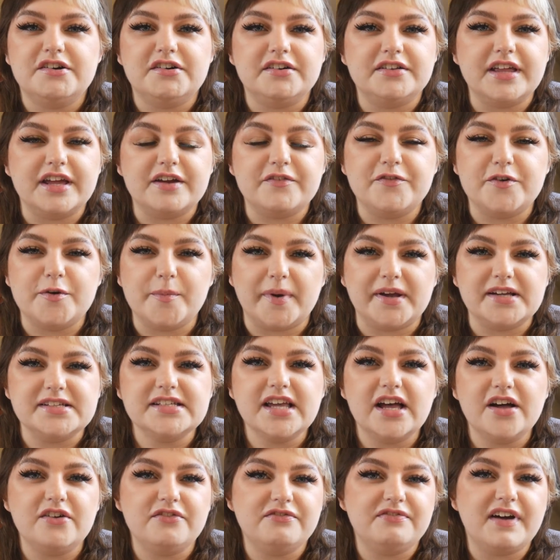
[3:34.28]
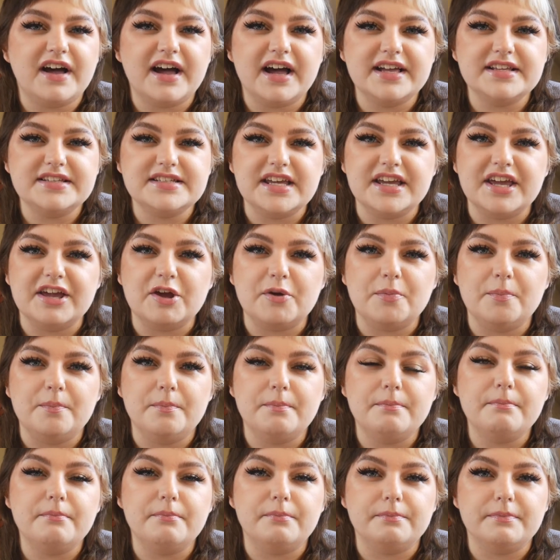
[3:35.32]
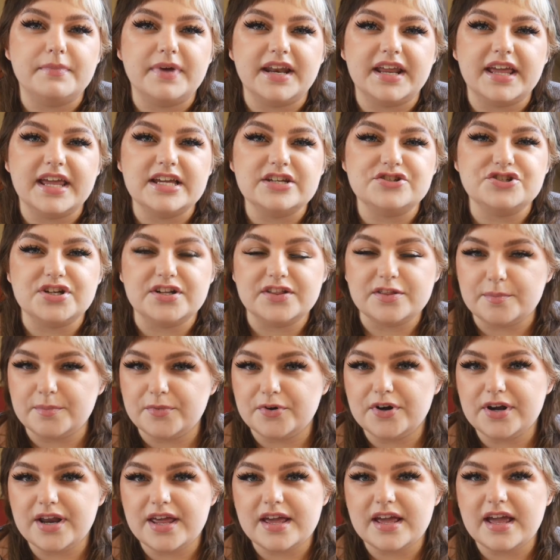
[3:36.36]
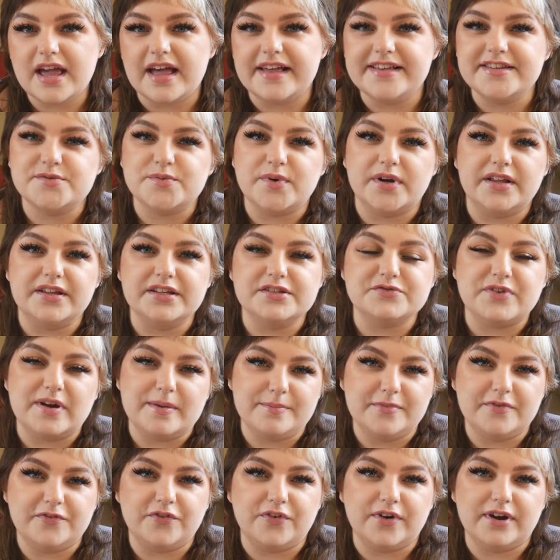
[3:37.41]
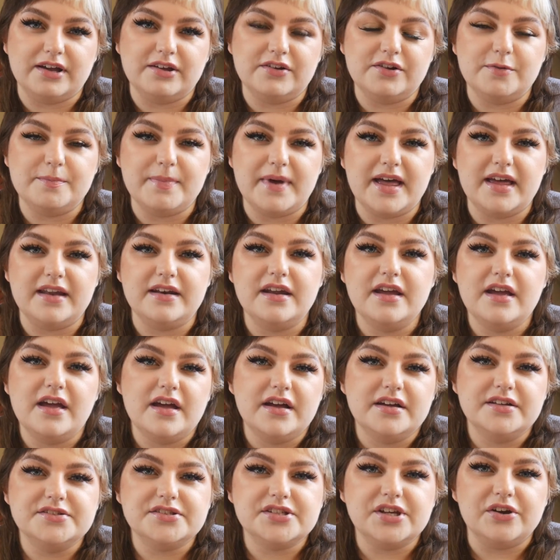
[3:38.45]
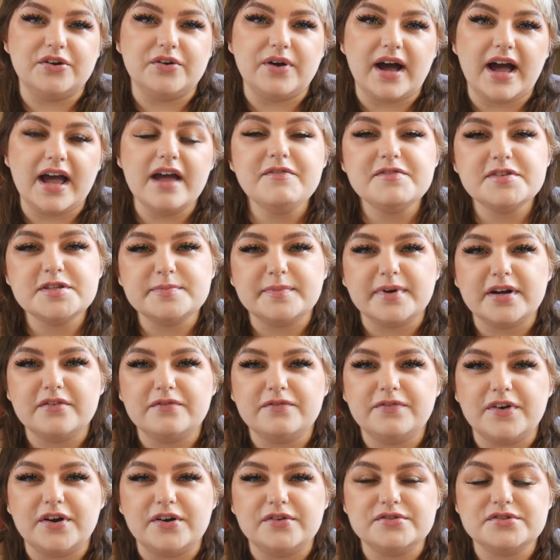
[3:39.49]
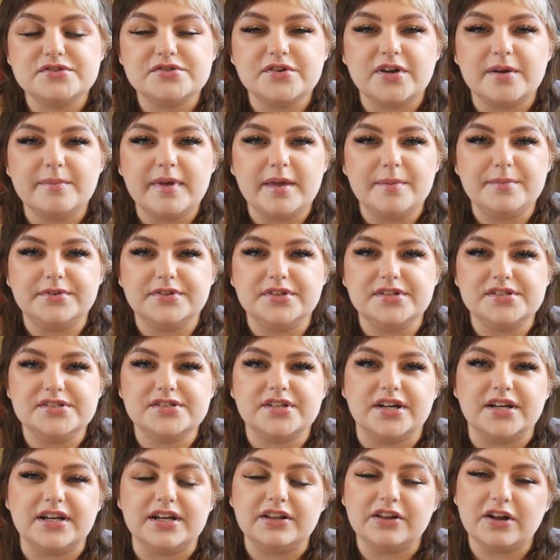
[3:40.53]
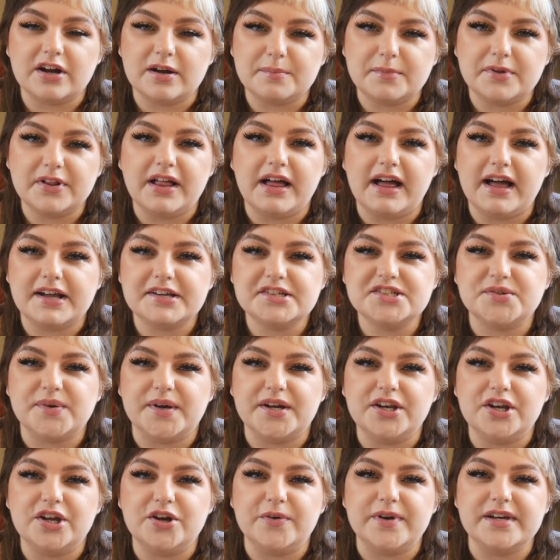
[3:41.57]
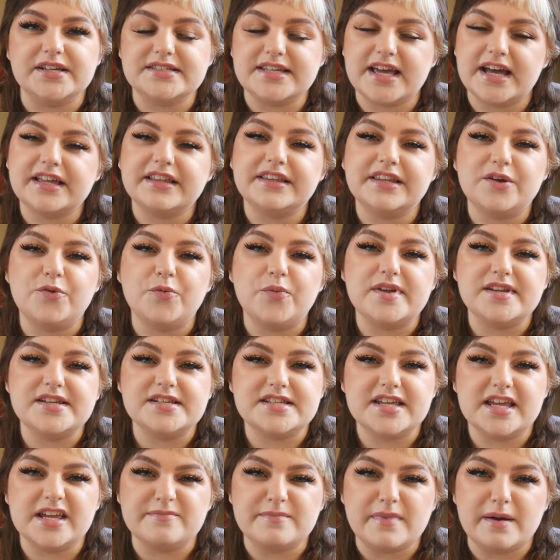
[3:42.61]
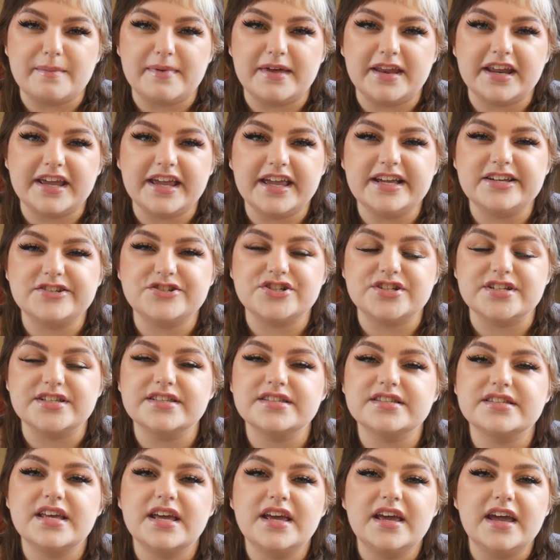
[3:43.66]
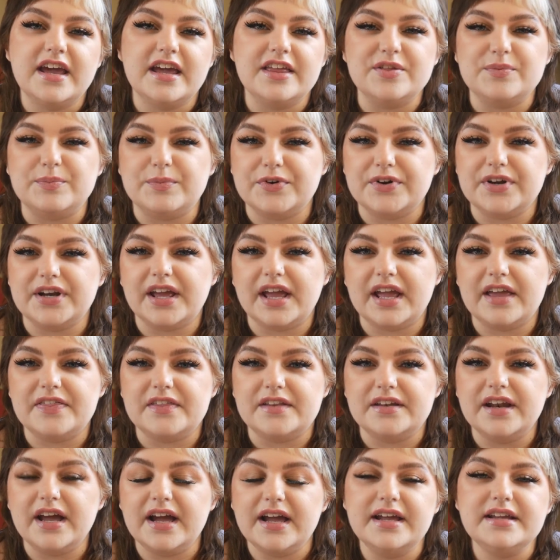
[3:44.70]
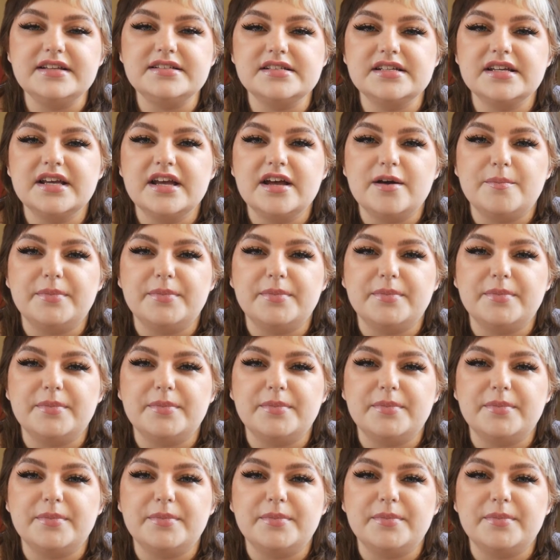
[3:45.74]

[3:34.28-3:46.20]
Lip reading: Like for myself, I take medication in the morning as well as right before I go to bed. So I have a smartphone, so I'm able to set an alarm clock so I know exactly when to take my medications in the morning and the night.